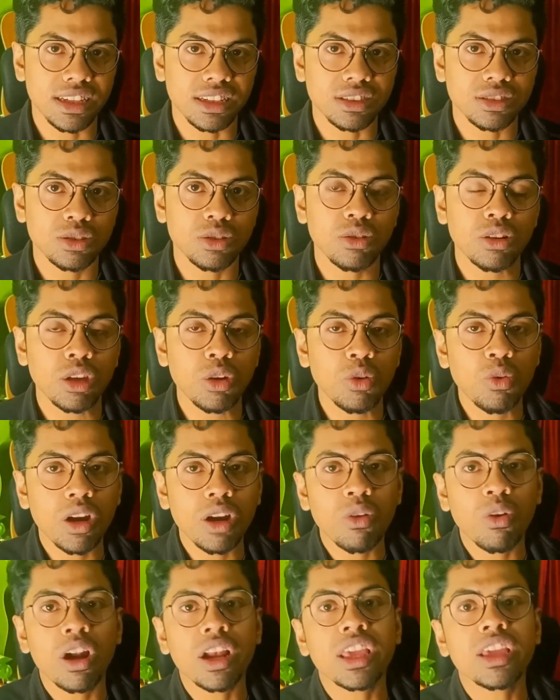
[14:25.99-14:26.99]
so you are
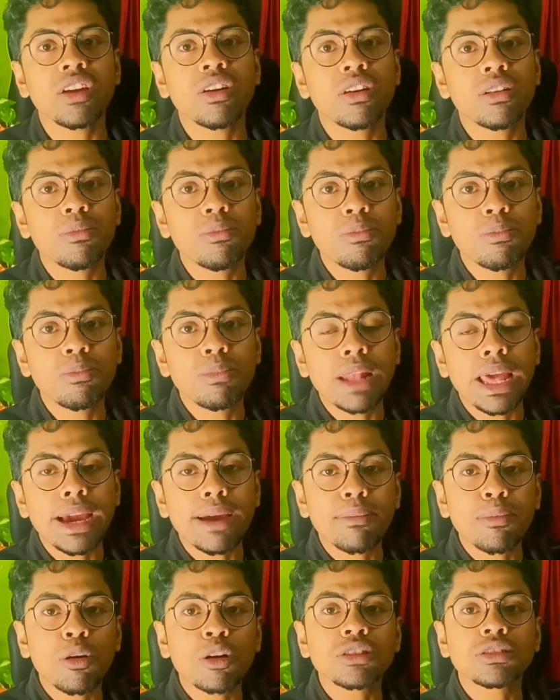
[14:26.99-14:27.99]
working on black
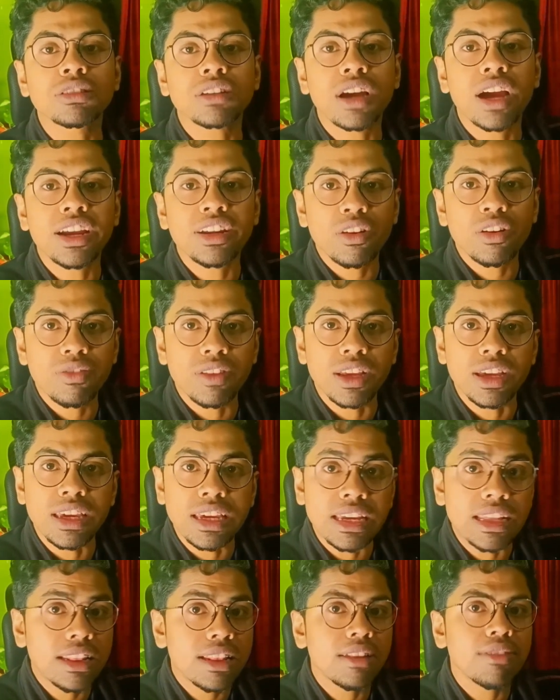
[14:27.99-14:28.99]
box kind of thing
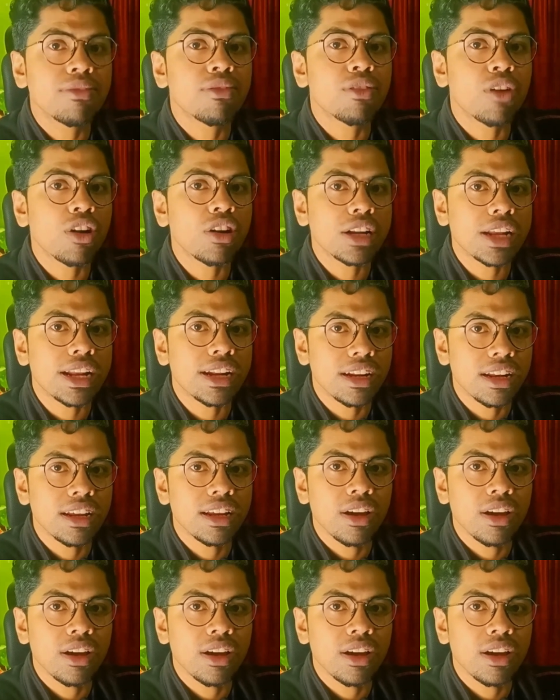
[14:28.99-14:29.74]
in front end.